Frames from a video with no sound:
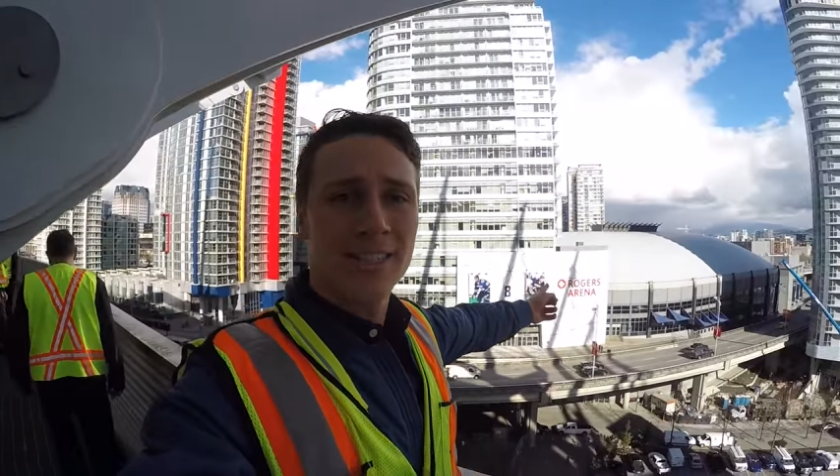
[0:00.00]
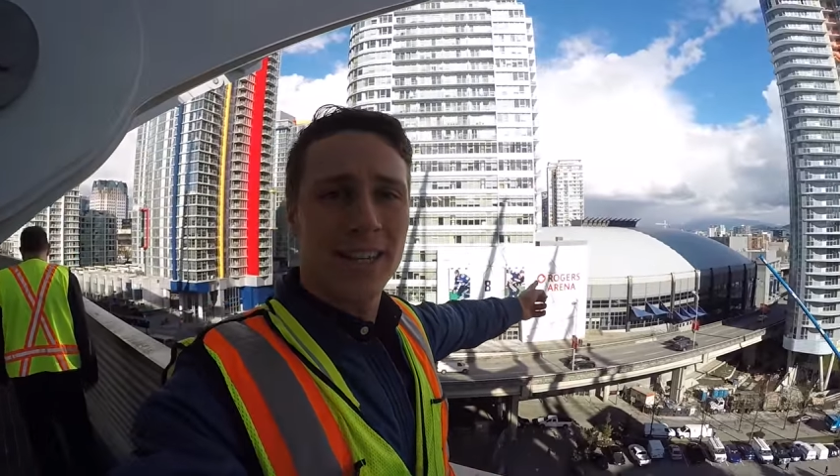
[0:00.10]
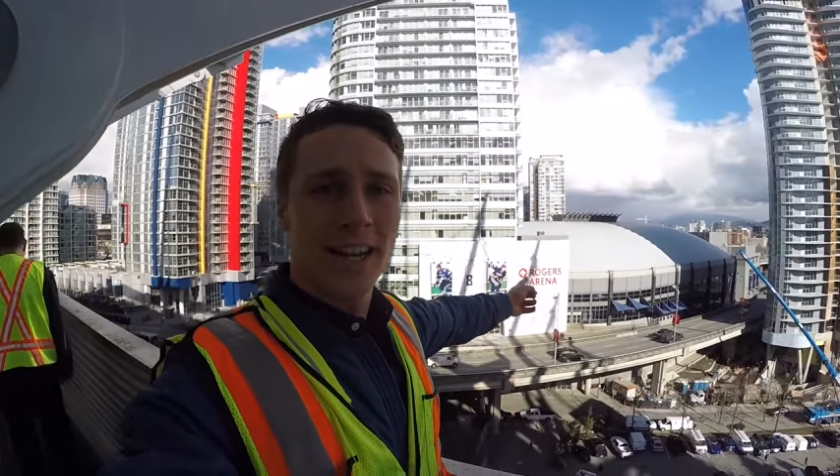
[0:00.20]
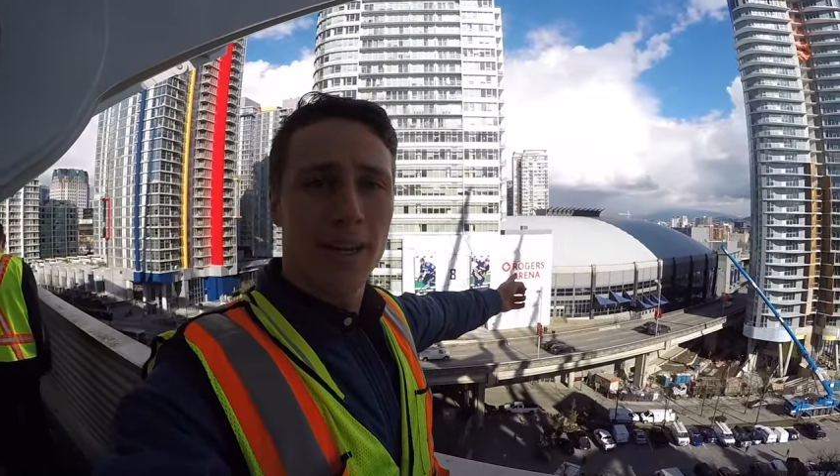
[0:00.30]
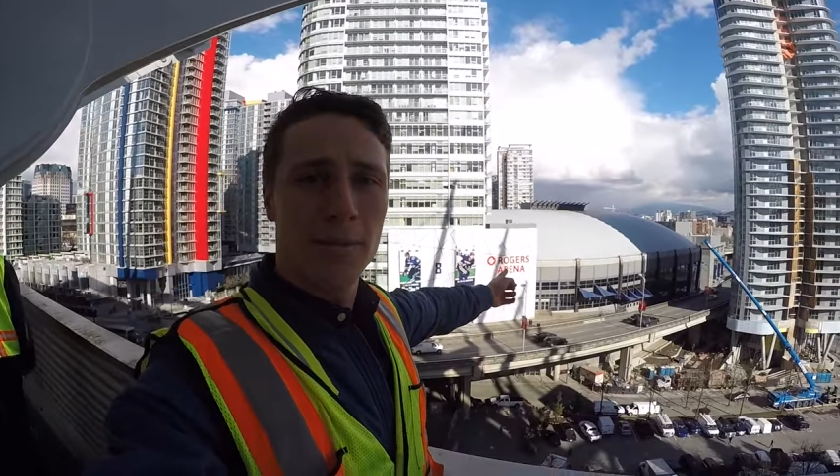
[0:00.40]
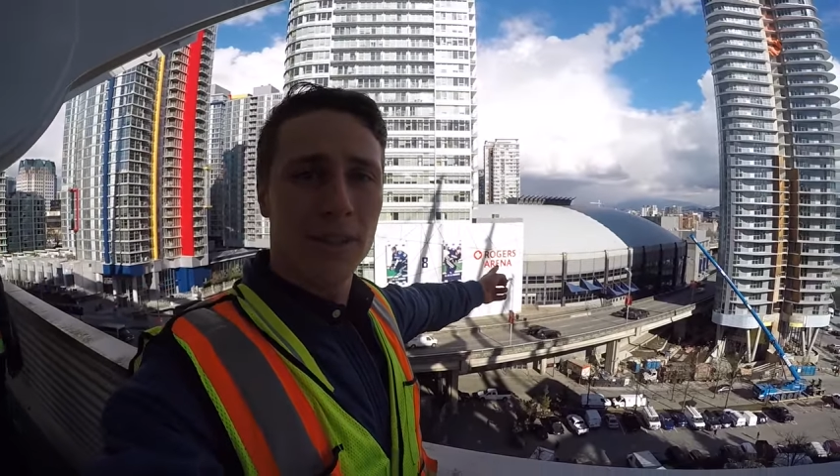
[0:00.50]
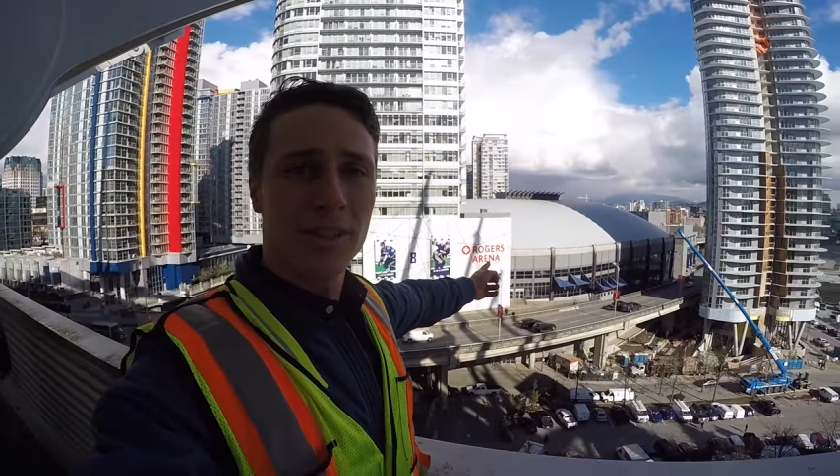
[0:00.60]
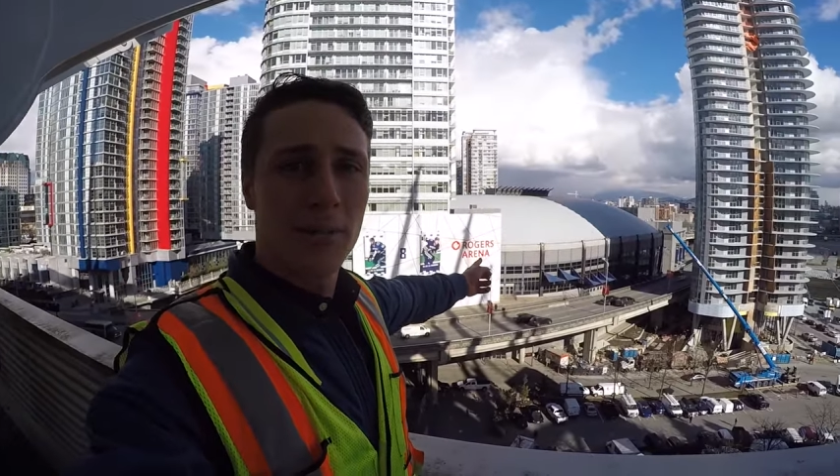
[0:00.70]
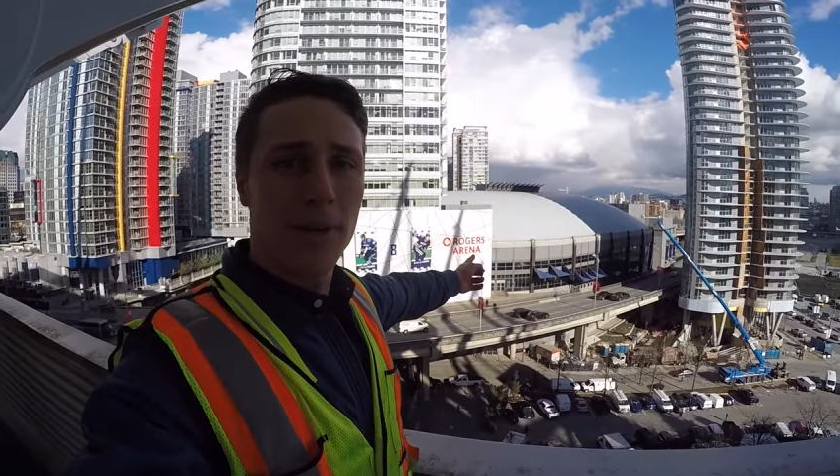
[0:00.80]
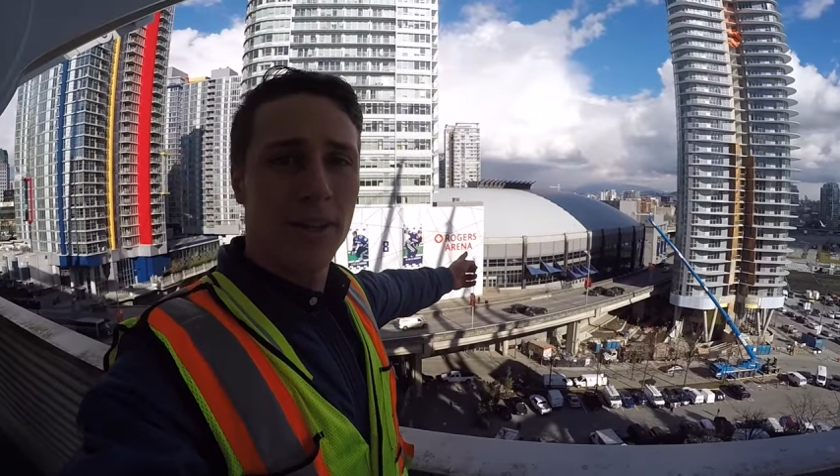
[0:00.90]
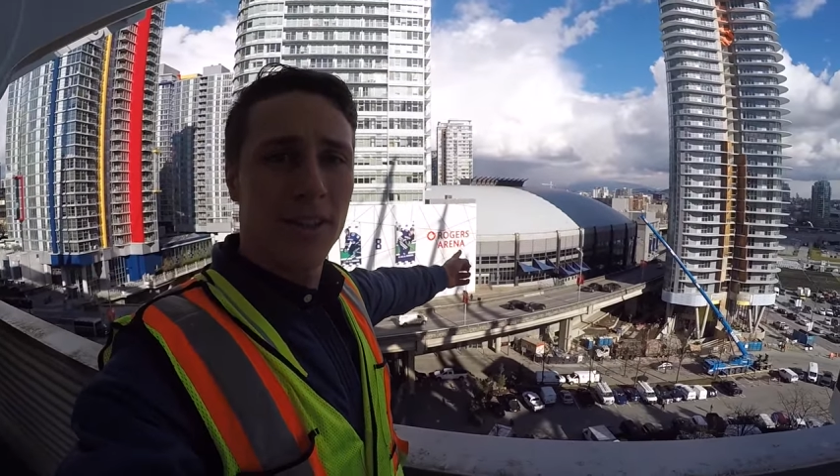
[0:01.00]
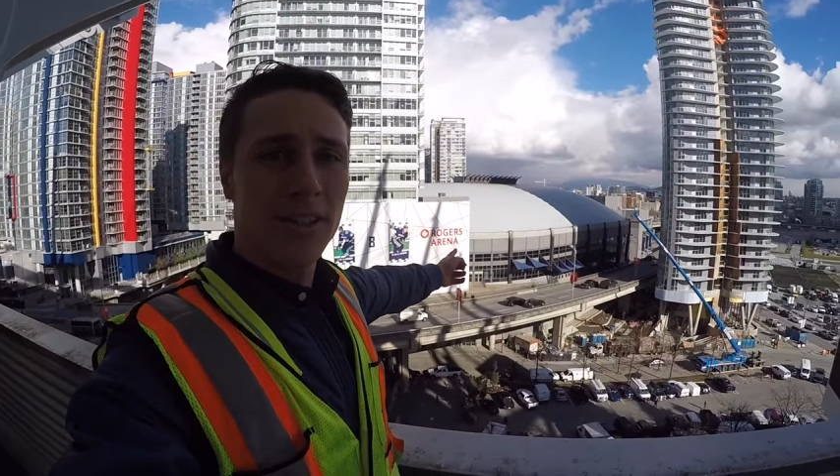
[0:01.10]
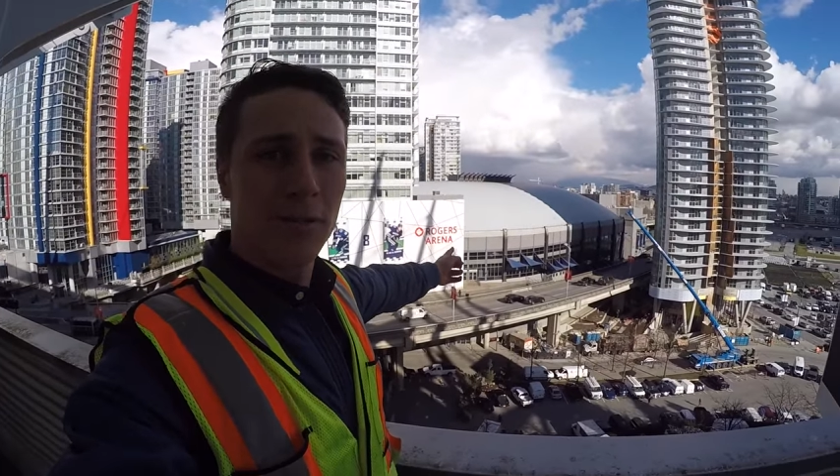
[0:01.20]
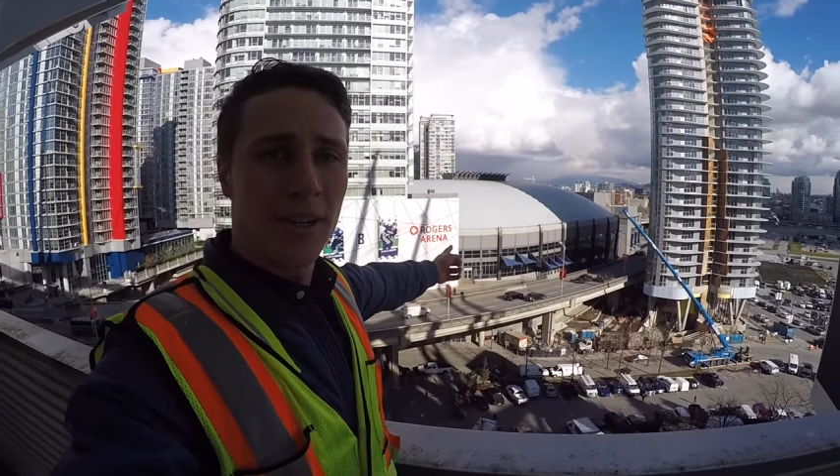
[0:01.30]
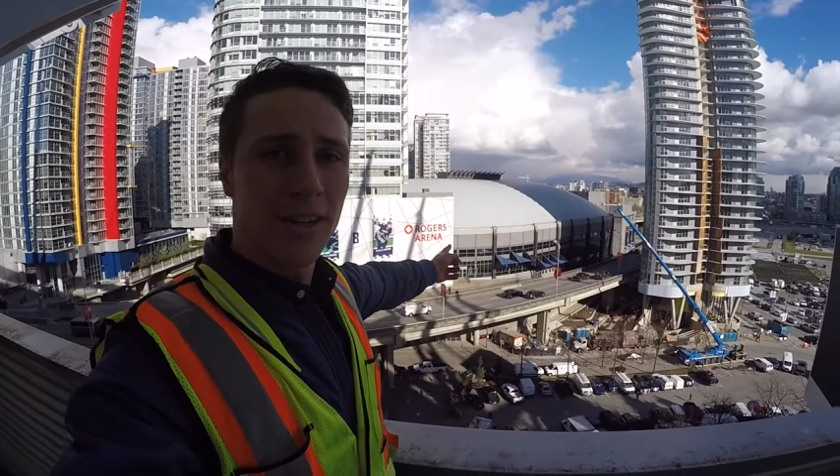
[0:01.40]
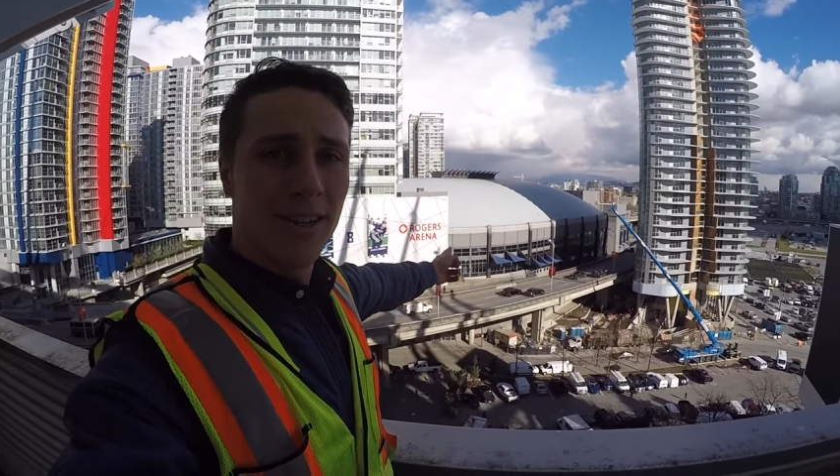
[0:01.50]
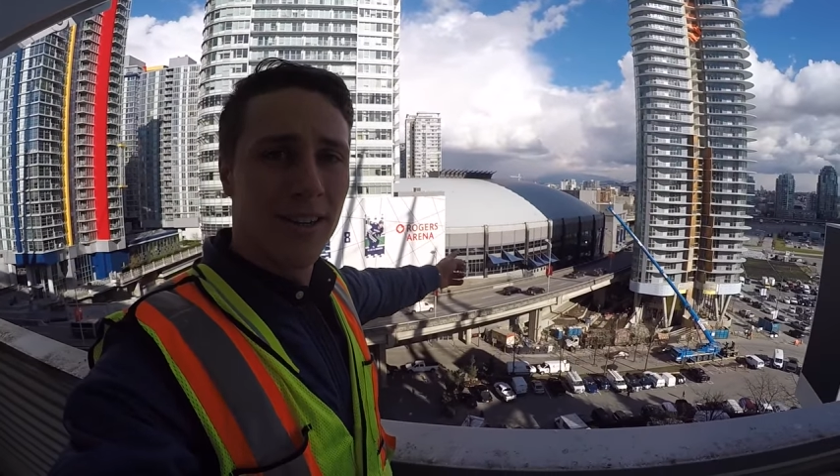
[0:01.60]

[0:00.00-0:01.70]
stadium looks compared to this one.